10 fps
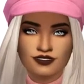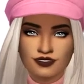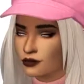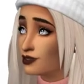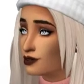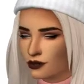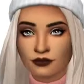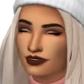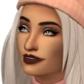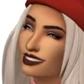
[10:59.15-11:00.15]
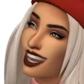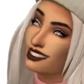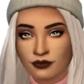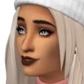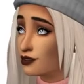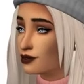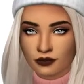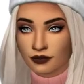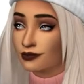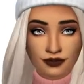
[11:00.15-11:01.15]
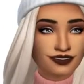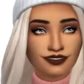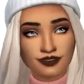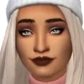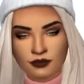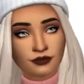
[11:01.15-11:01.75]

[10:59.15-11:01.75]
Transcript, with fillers: And don't forget to tick the show